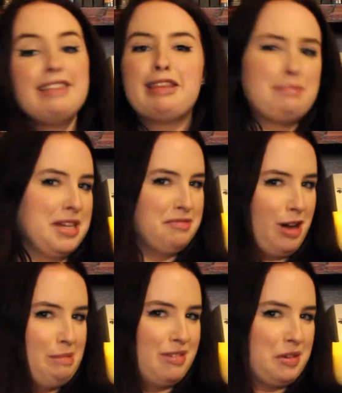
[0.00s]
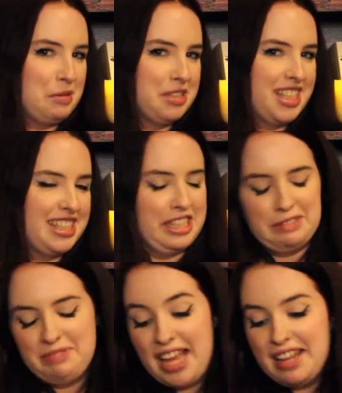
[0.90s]
that may fall before we're done
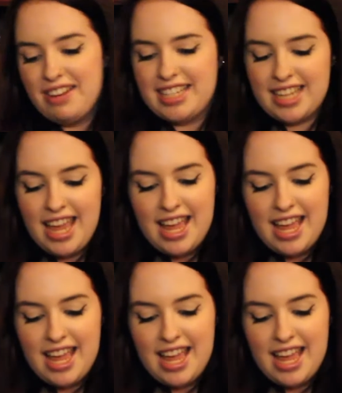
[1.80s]
here. Anyways,